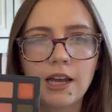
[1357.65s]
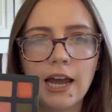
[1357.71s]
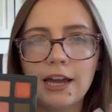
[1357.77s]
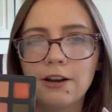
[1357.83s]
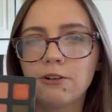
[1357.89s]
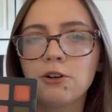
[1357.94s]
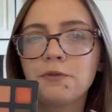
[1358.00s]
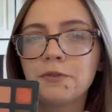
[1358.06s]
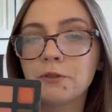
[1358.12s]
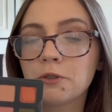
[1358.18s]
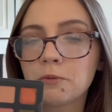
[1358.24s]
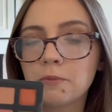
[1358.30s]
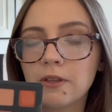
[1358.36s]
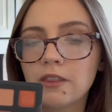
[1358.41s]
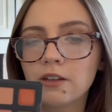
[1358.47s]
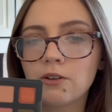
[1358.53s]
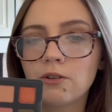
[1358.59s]
I don't know if it was
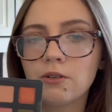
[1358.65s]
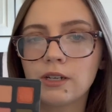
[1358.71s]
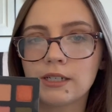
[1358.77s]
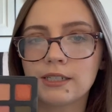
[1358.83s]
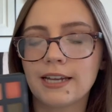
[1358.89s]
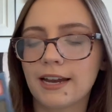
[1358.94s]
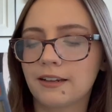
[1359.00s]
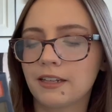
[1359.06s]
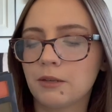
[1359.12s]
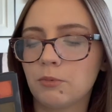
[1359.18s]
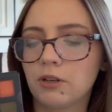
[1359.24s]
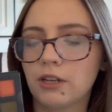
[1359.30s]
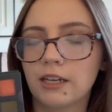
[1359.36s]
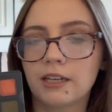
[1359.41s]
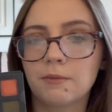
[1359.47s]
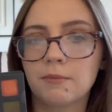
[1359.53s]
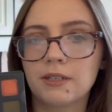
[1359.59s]
Smith and Colt exactly, but
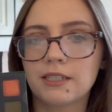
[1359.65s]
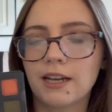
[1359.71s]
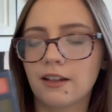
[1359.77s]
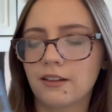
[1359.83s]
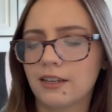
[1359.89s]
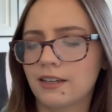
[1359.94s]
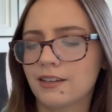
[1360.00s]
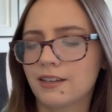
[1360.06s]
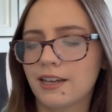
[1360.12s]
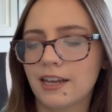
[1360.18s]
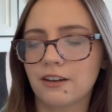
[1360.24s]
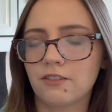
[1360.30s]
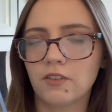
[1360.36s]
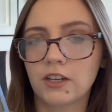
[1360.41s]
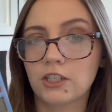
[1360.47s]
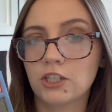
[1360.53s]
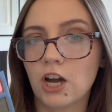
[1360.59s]
like a metallic kind
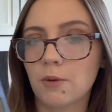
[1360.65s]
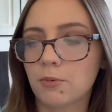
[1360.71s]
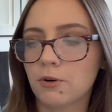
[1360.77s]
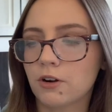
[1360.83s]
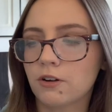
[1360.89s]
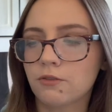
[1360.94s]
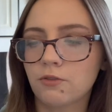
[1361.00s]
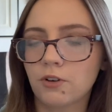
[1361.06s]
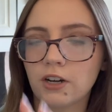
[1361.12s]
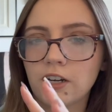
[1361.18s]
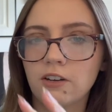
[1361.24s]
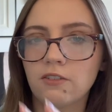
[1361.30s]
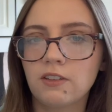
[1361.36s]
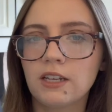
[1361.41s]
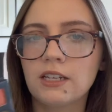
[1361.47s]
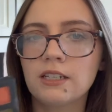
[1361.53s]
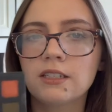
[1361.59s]
of like topper for any
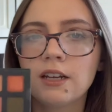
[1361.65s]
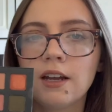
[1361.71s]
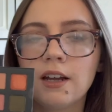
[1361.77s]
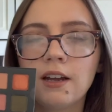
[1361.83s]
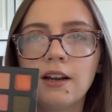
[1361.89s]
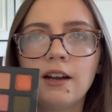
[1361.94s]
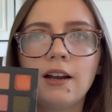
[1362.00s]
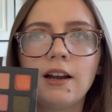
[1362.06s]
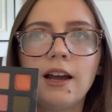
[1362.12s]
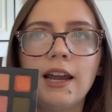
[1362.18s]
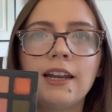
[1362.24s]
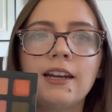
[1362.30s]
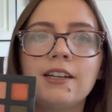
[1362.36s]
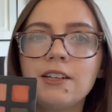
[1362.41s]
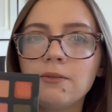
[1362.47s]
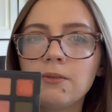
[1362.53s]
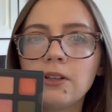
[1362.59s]
of these, and
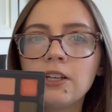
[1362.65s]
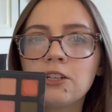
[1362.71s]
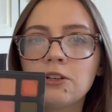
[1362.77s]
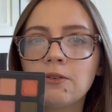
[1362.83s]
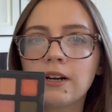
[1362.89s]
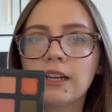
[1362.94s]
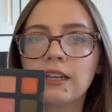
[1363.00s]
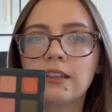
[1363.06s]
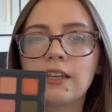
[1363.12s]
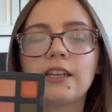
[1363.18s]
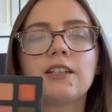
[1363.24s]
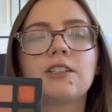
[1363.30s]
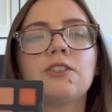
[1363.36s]
it didn't really do anything.